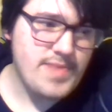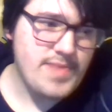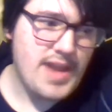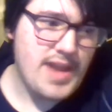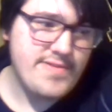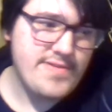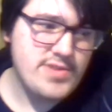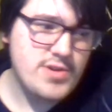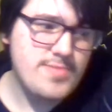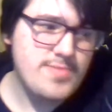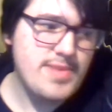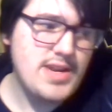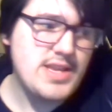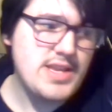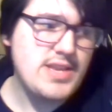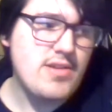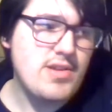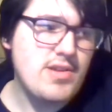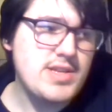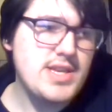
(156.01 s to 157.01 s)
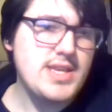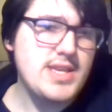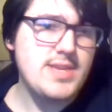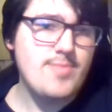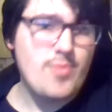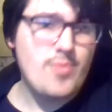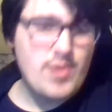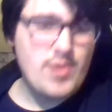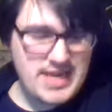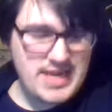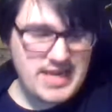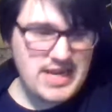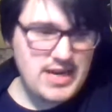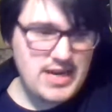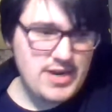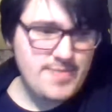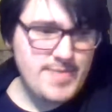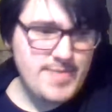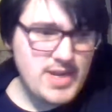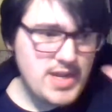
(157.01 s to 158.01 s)
after Minnesota's disappointing
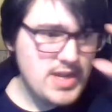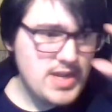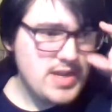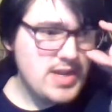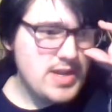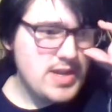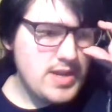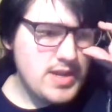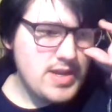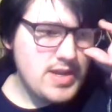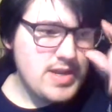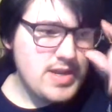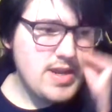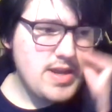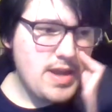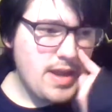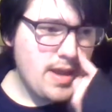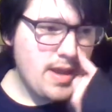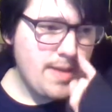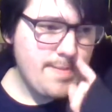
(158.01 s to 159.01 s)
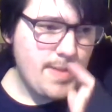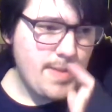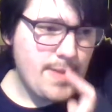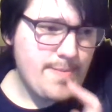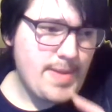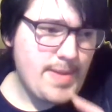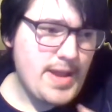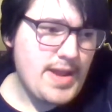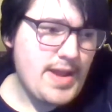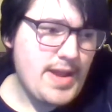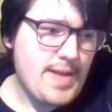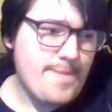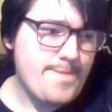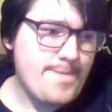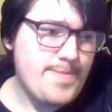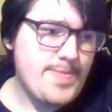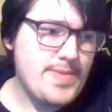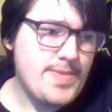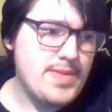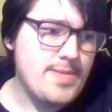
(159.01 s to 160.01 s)
year, I bet
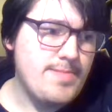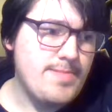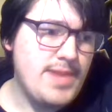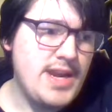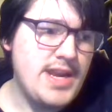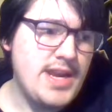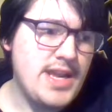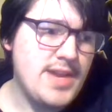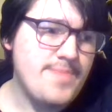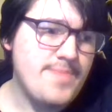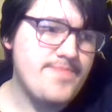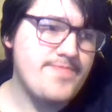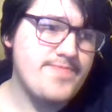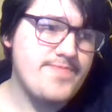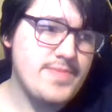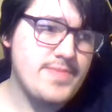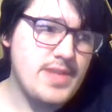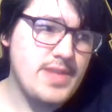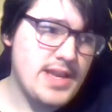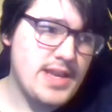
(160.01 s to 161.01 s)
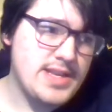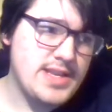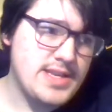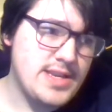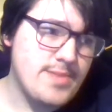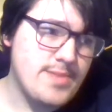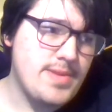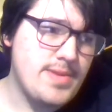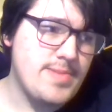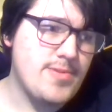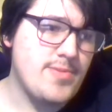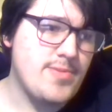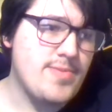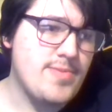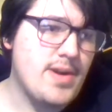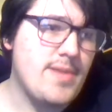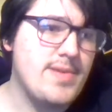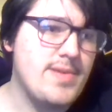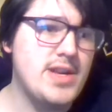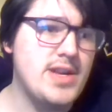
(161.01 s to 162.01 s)
the media, as some people
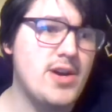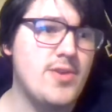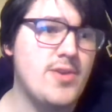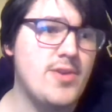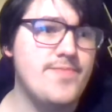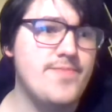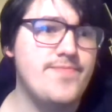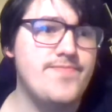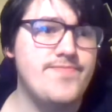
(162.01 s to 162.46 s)
probably don't